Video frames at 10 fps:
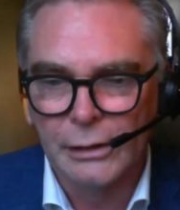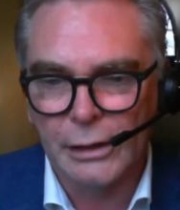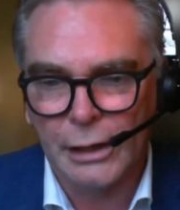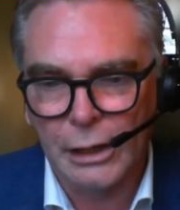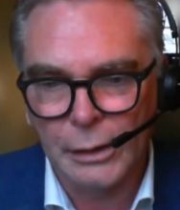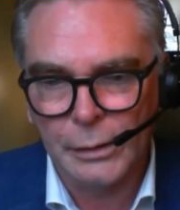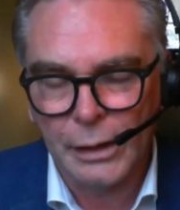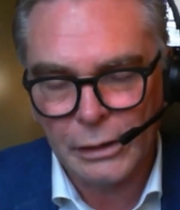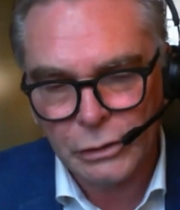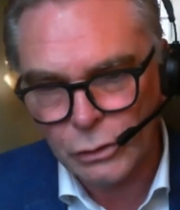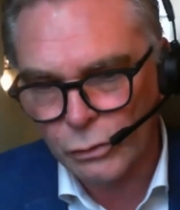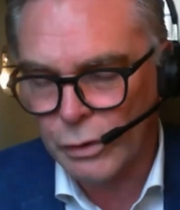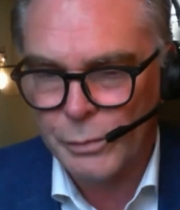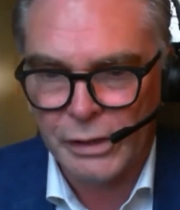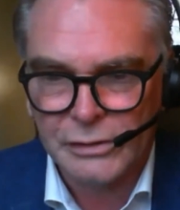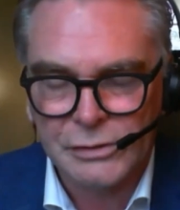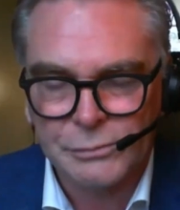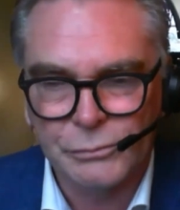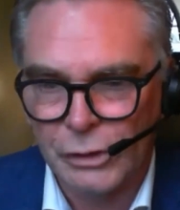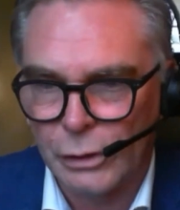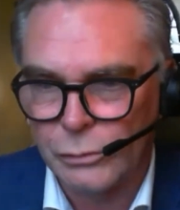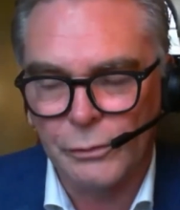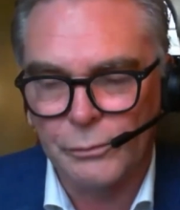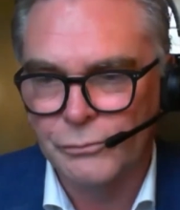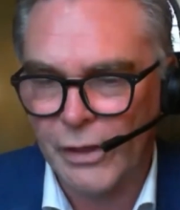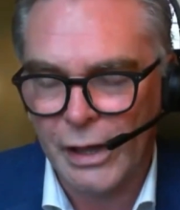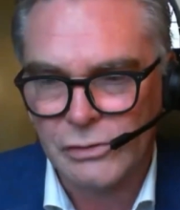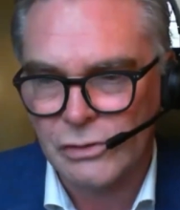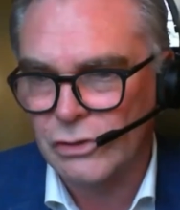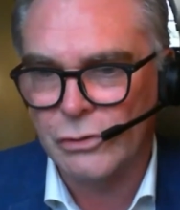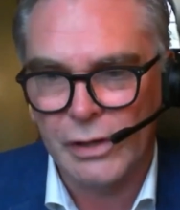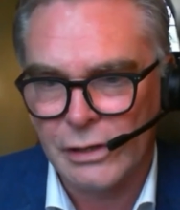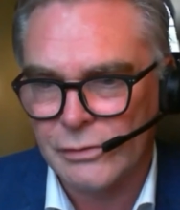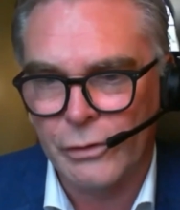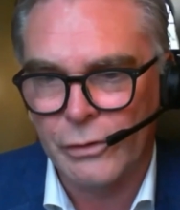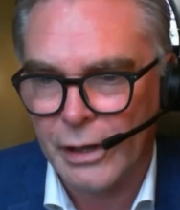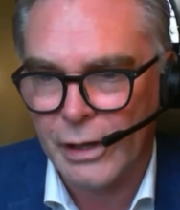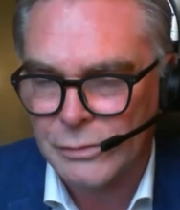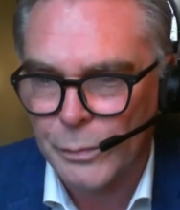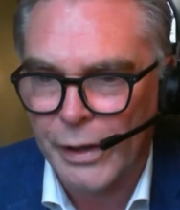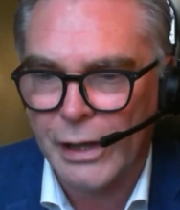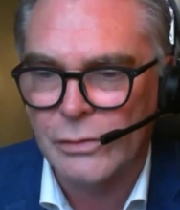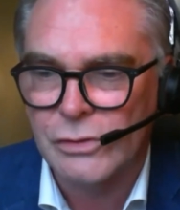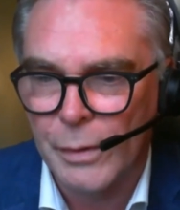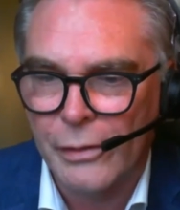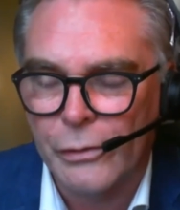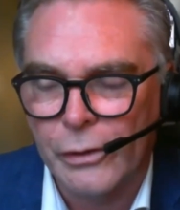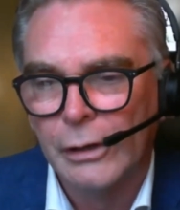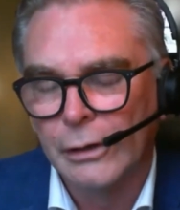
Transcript: and you remit, your £1,000, £2,000, £3,000 a month,